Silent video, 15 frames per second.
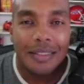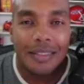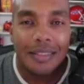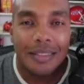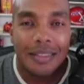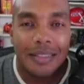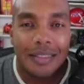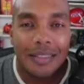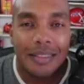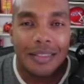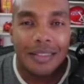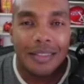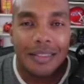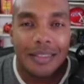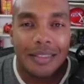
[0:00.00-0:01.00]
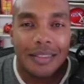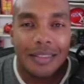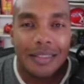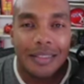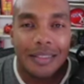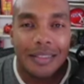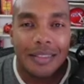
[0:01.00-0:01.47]

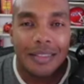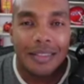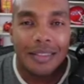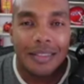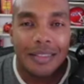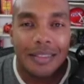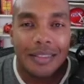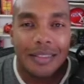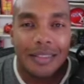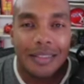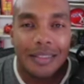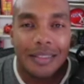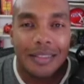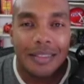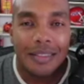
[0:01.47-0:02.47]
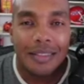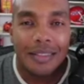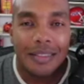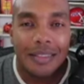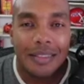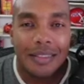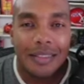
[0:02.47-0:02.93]

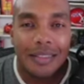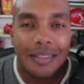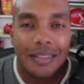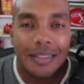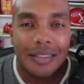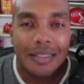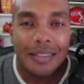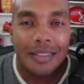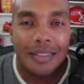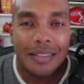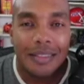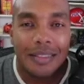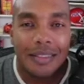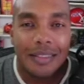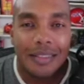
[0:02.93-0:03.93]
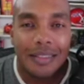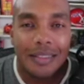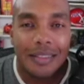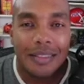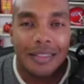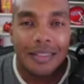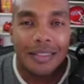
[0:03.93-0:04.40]

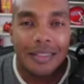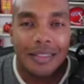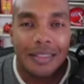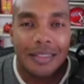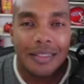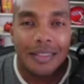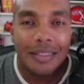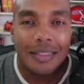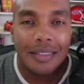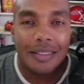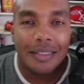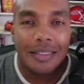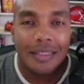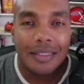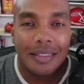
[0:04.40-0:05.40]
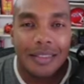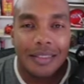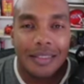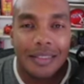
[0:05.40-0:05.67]
This person isn't speaking.